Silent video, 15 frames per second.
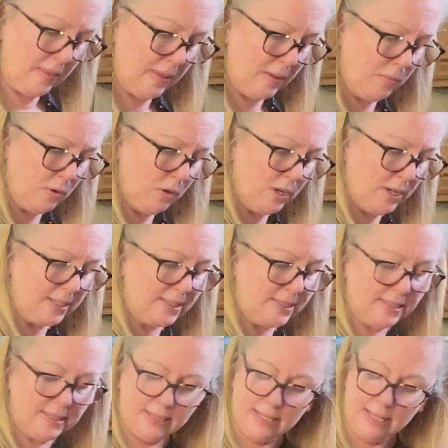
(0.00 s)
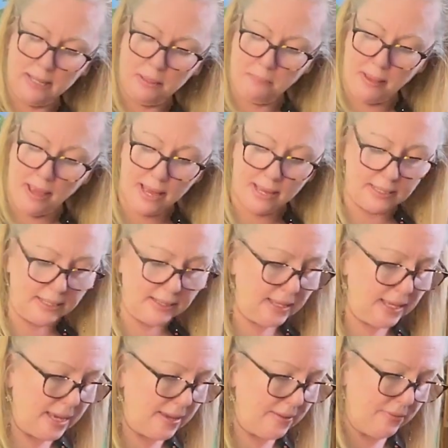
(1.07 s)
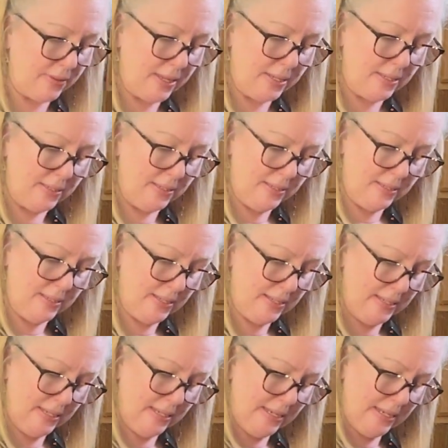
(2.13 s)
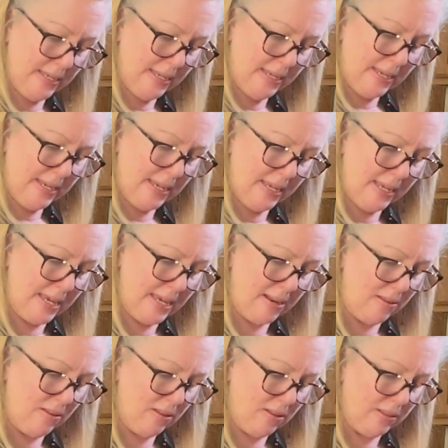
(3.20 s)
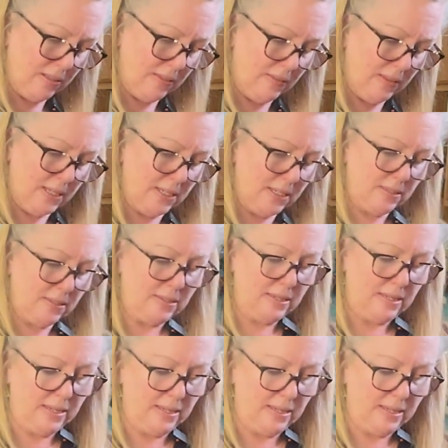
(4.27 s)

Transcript: Then we're going to stick it back in the oven and get all of these